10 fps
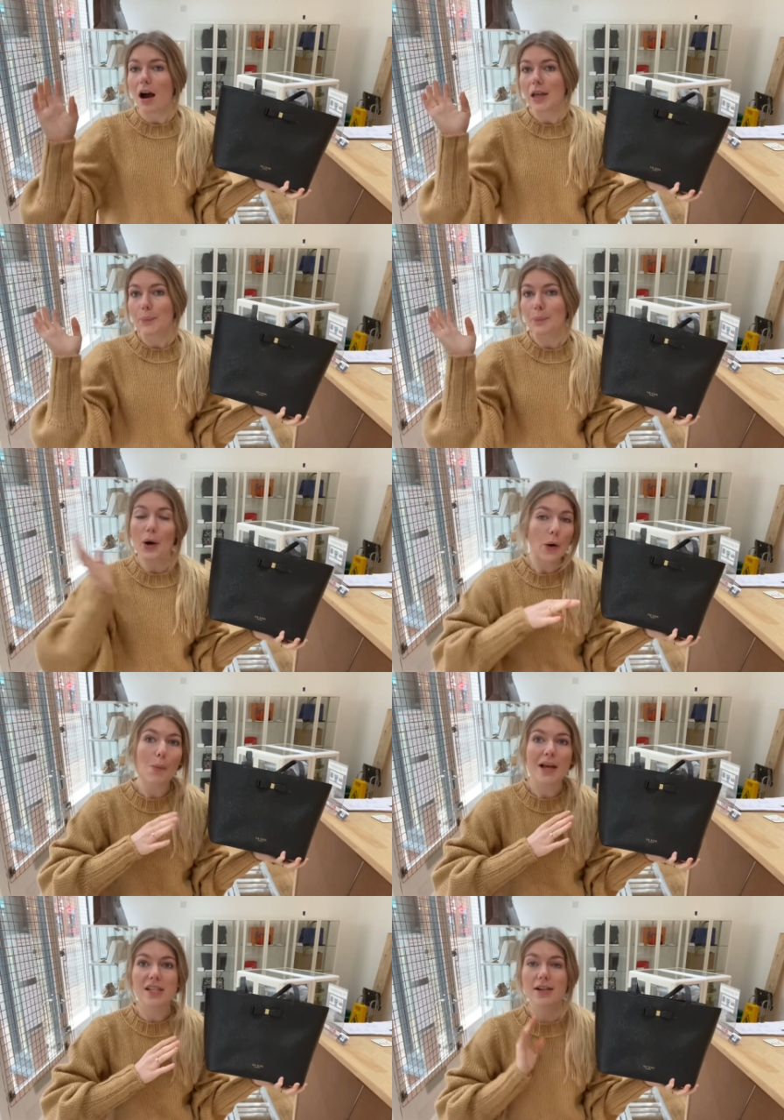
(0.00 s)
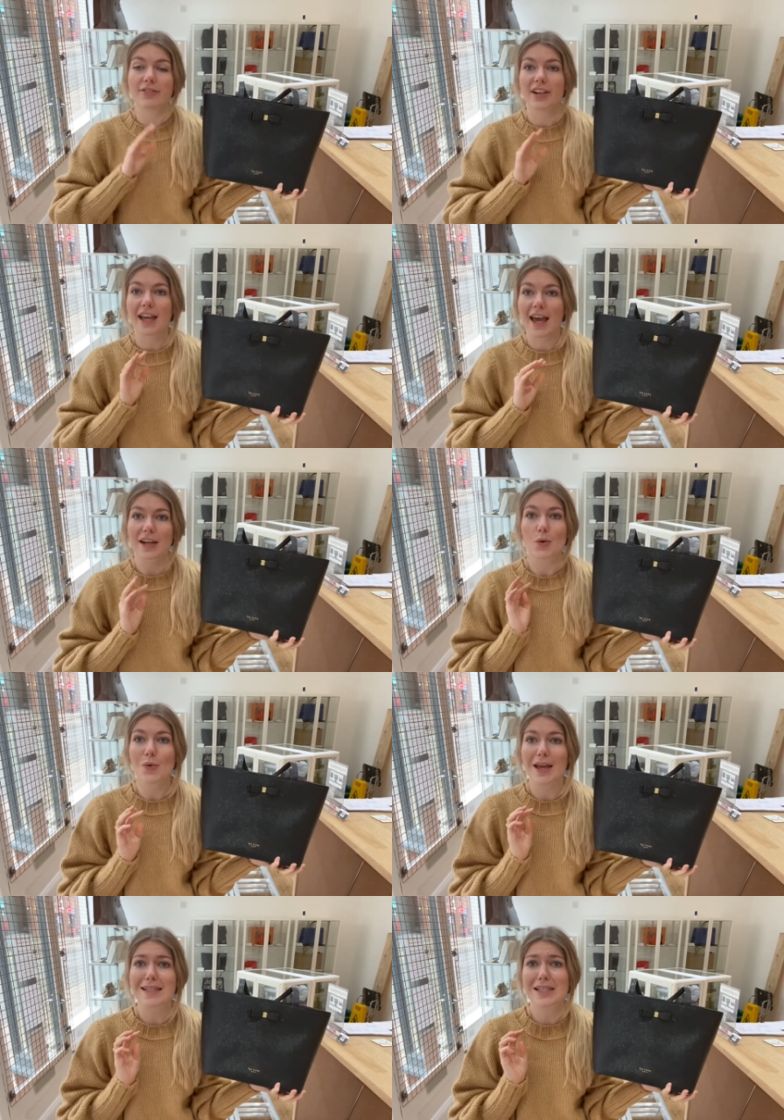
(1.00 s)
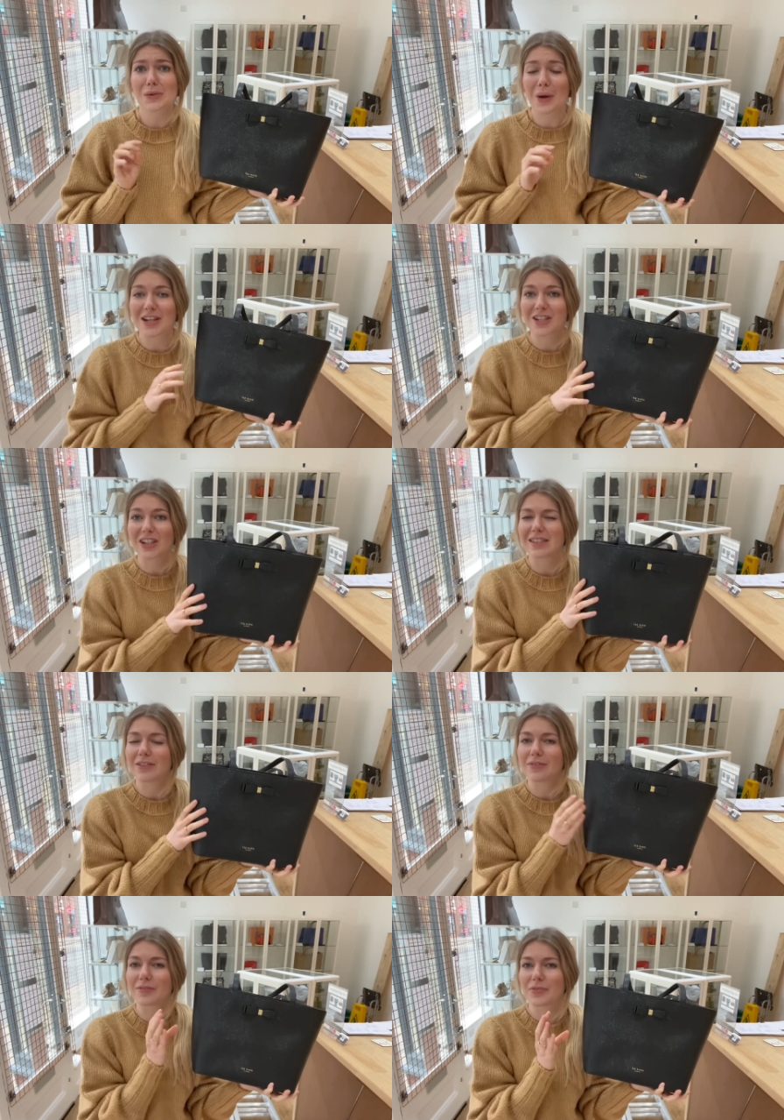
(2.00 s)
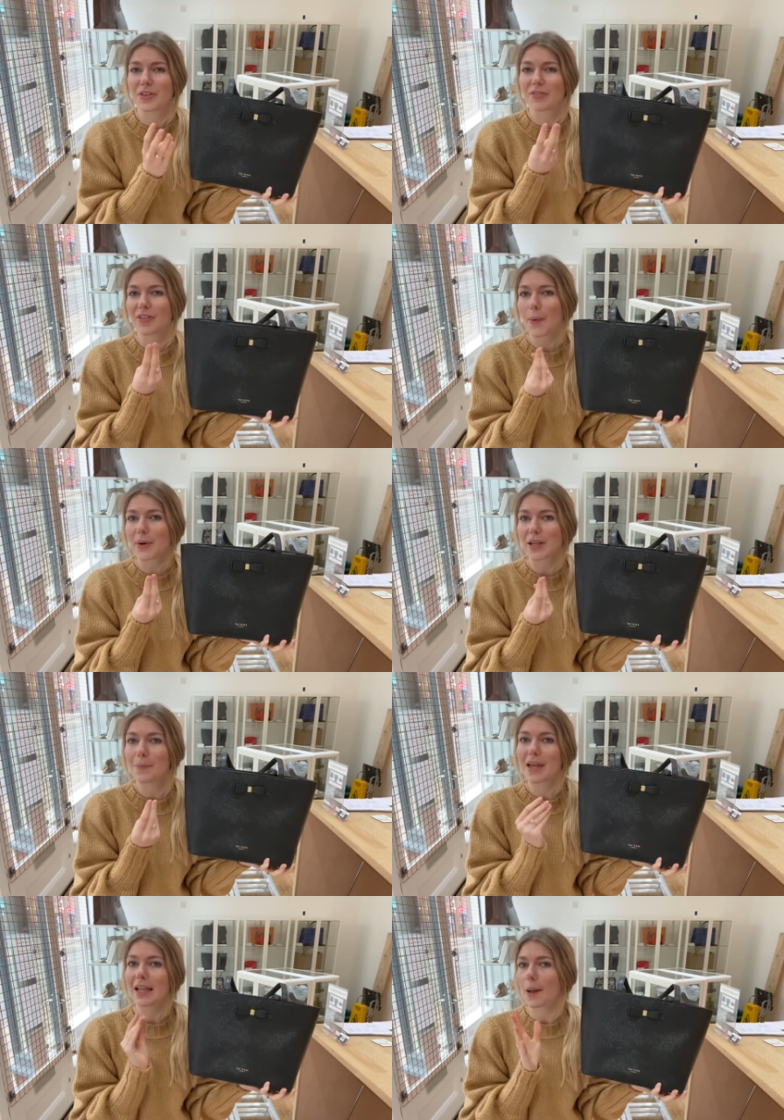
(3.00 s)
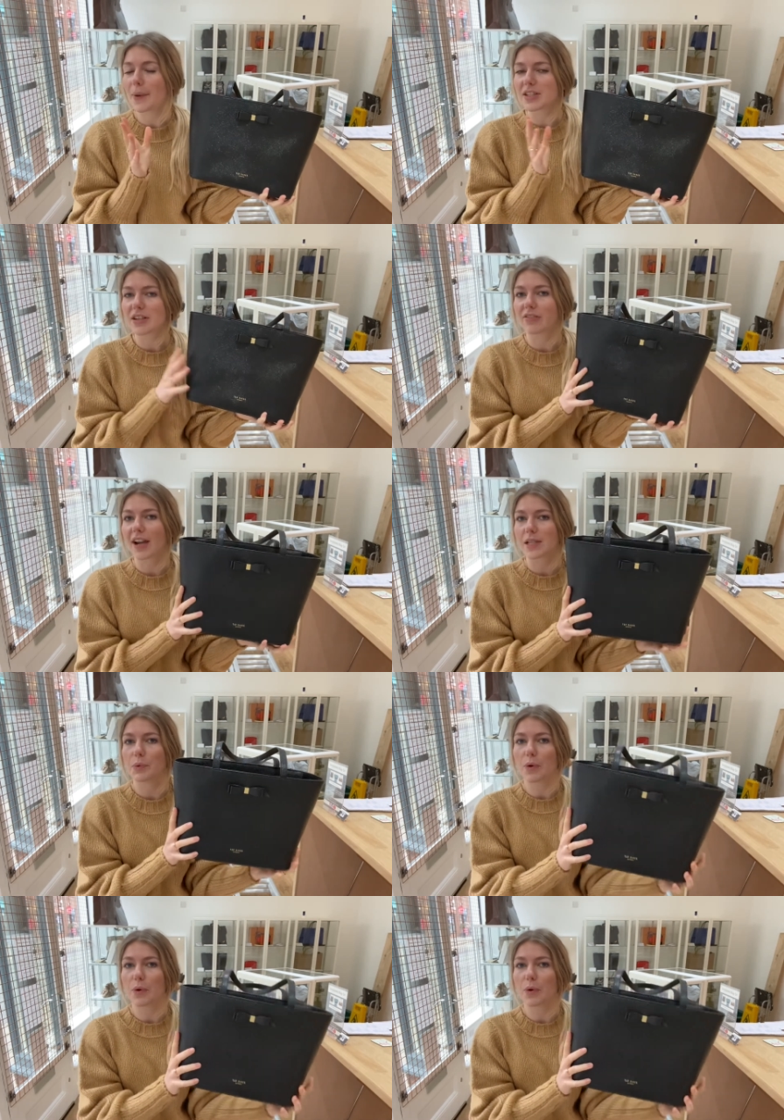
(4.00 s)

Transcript: I put all my stuff in it and it all gets squished because the fabric can be a little bit too flexible.